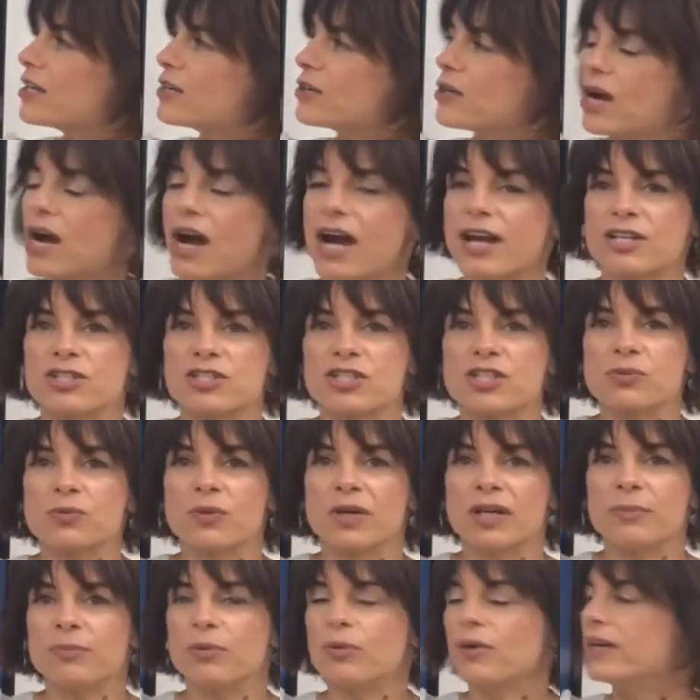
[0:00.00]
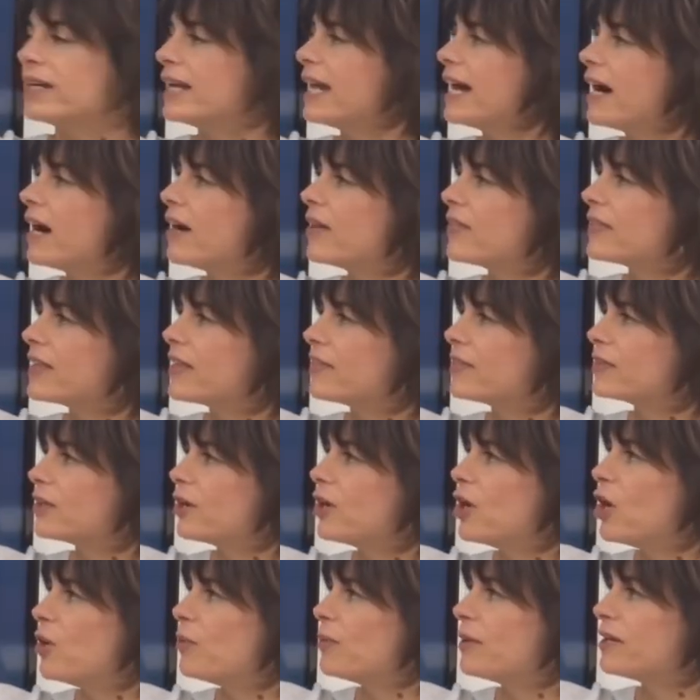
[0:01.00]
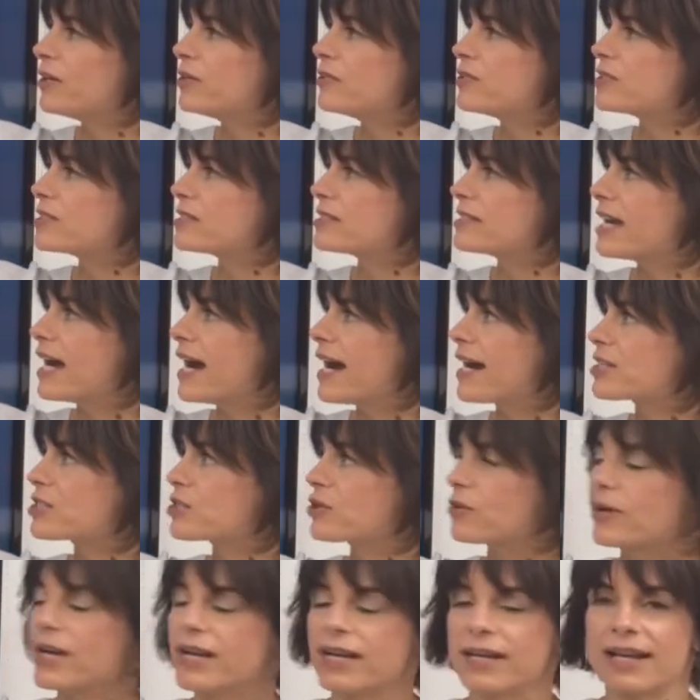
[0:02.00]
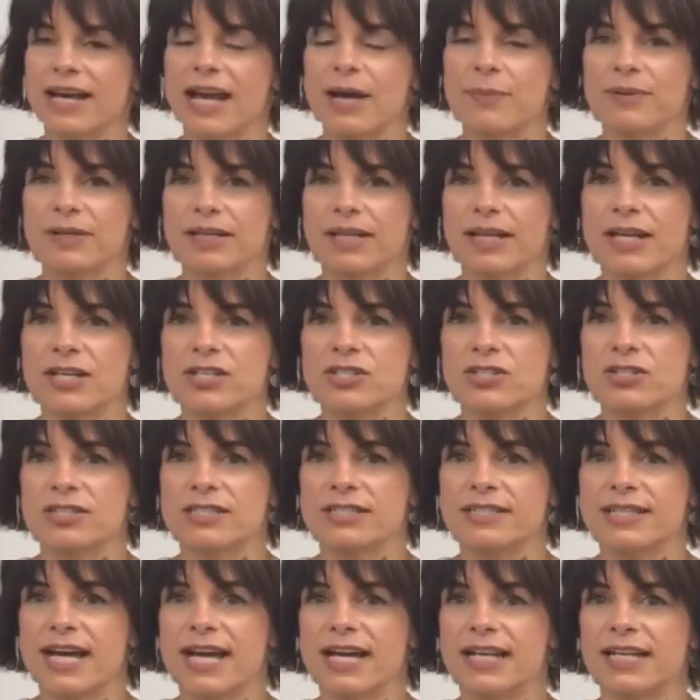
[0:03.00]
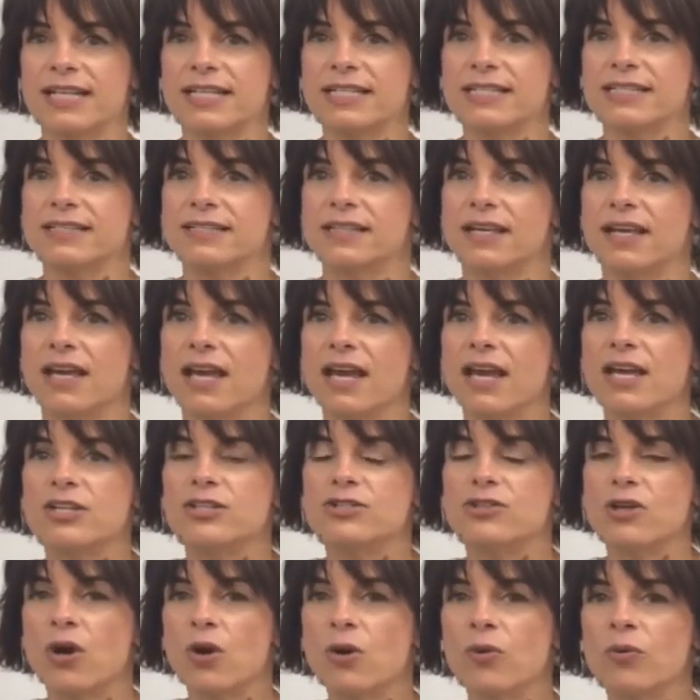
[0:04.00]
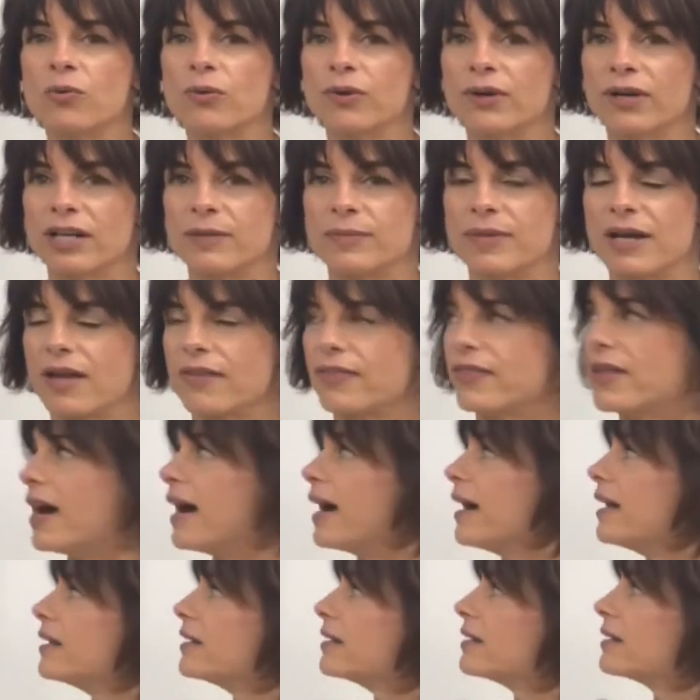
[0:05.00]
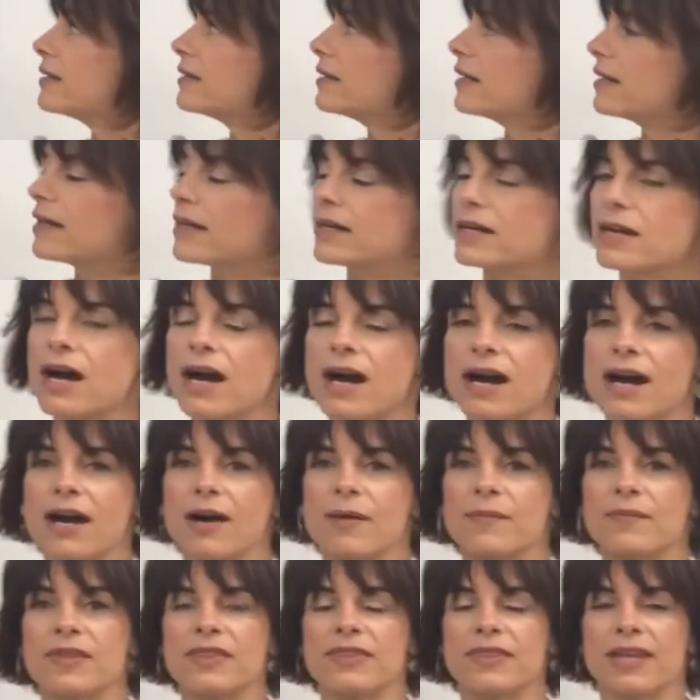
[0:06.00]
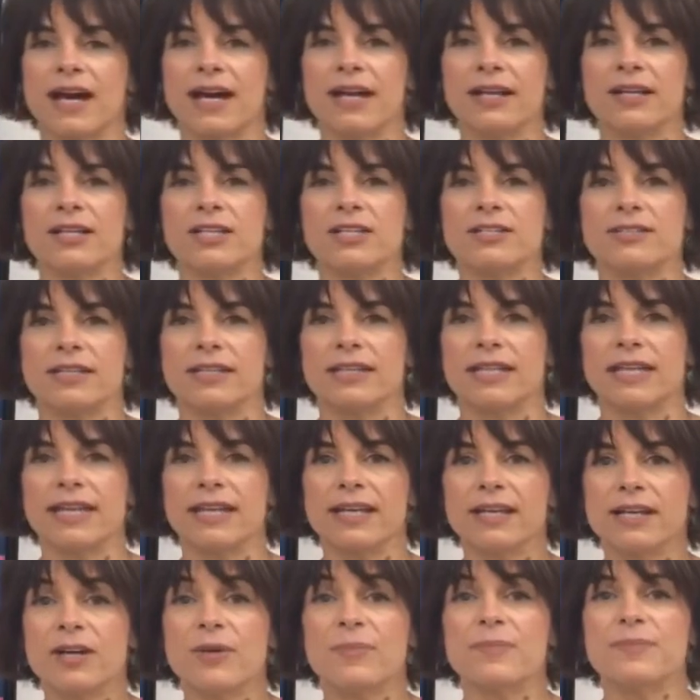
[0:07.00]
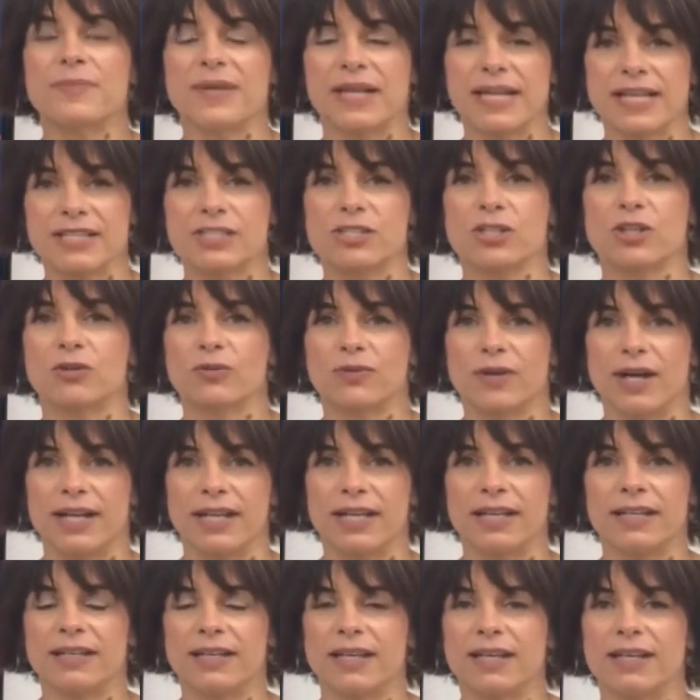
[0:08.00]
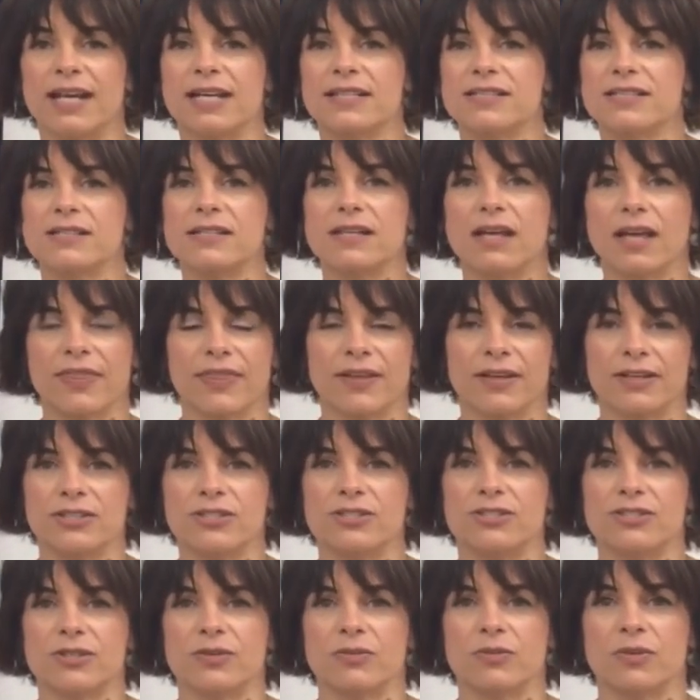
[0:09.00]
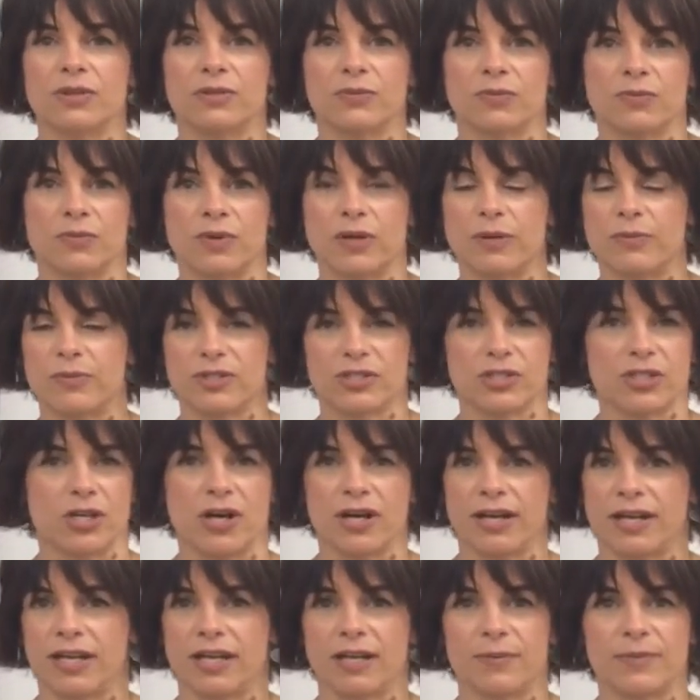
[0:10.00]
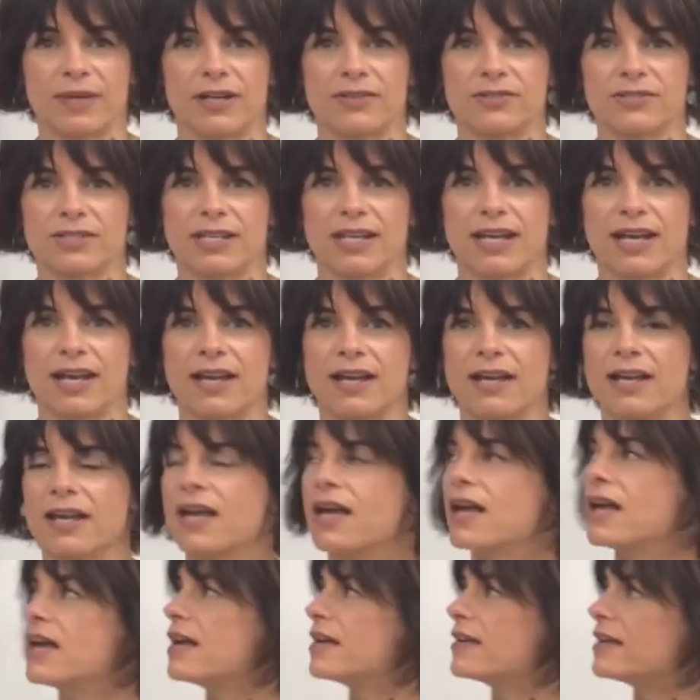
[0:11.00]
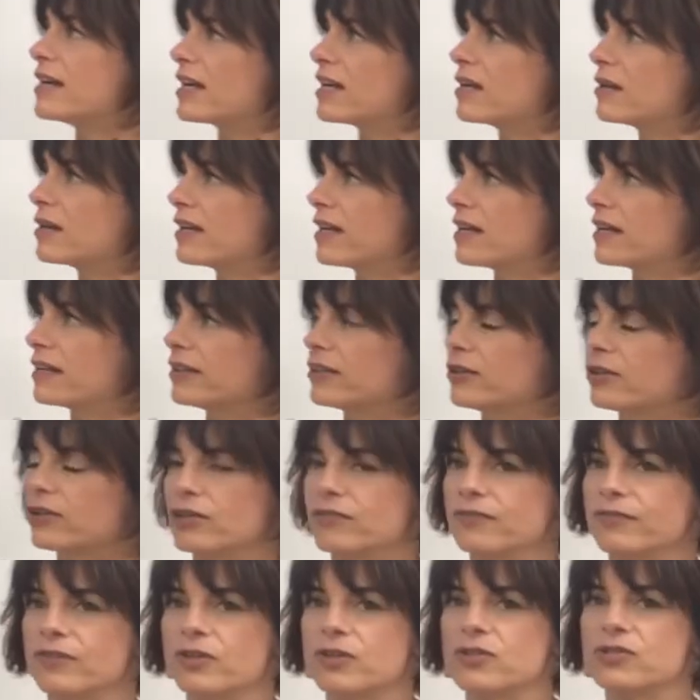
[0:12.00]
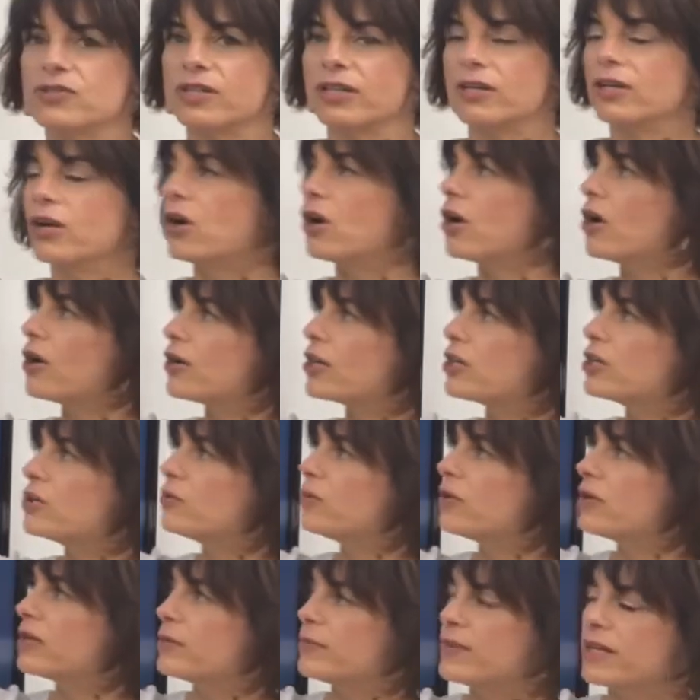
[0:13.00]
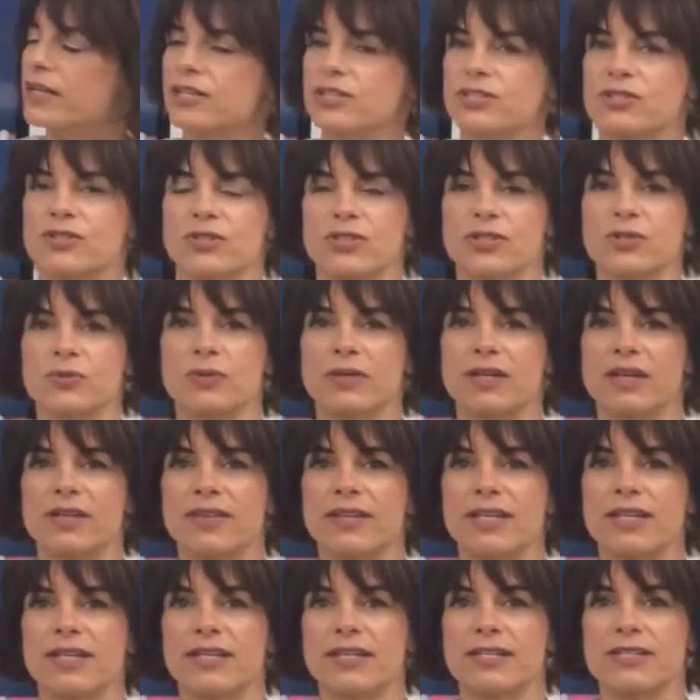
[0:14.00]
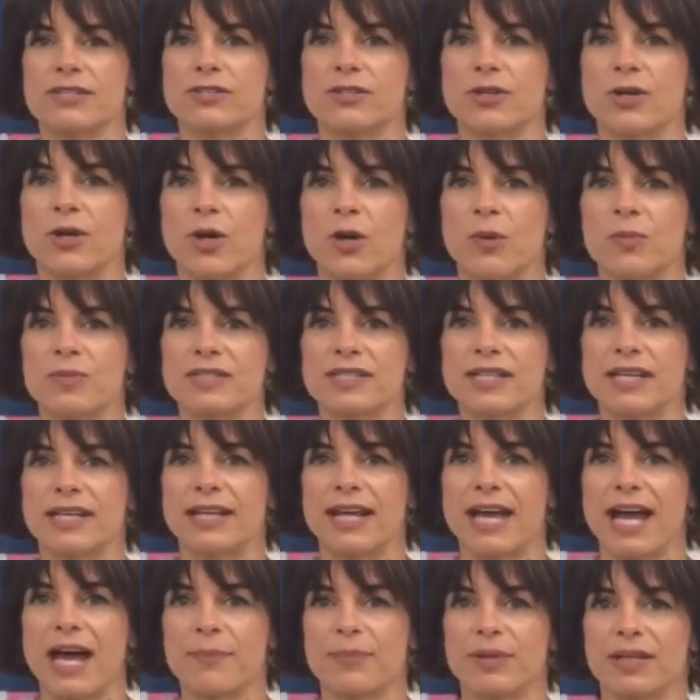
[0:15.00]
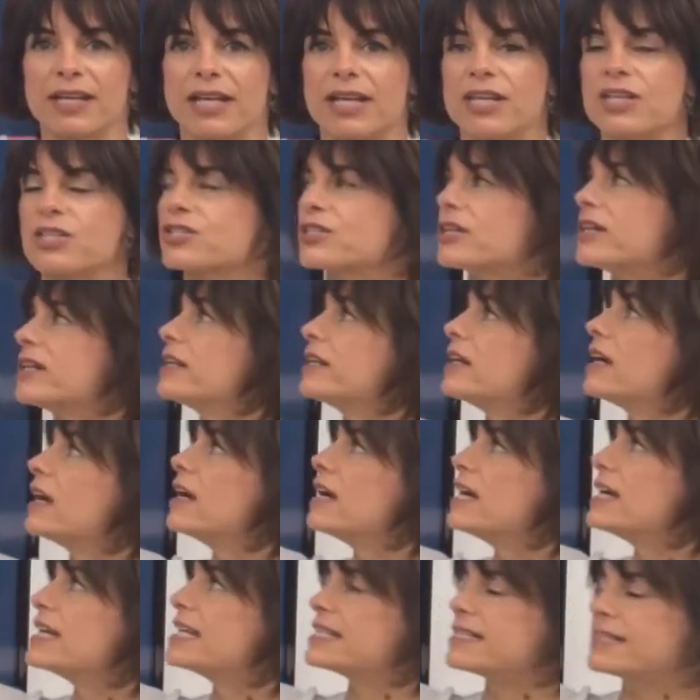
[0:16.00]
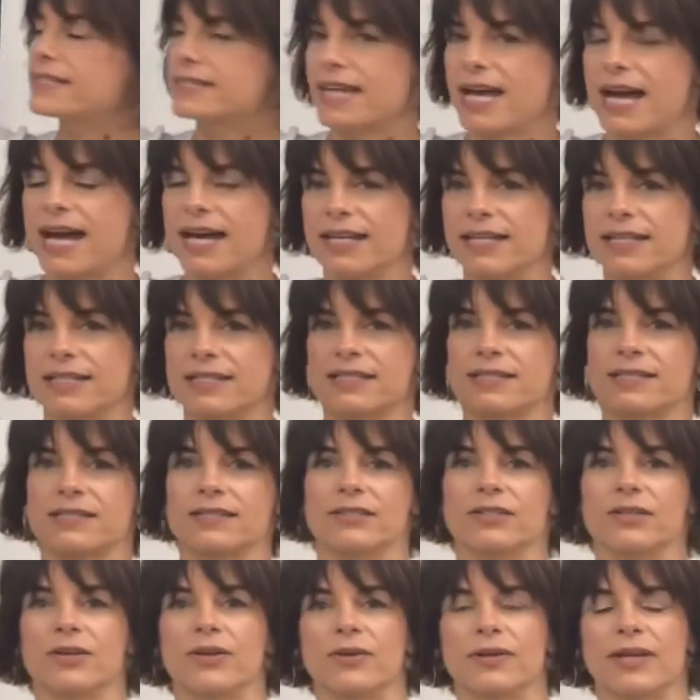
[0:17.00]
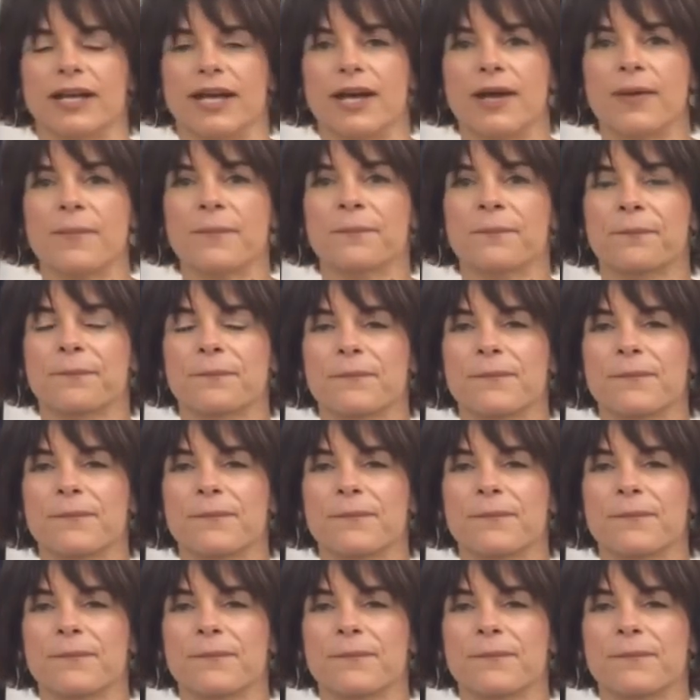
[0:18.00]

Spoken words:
I just want to point out that the homeowner's tax credit application status, don't worry about that. That is an income-based credit and has nothing to do with what we're talking about today. It can get a little confusing. All you want to be concerned with is the homestead application status, okay?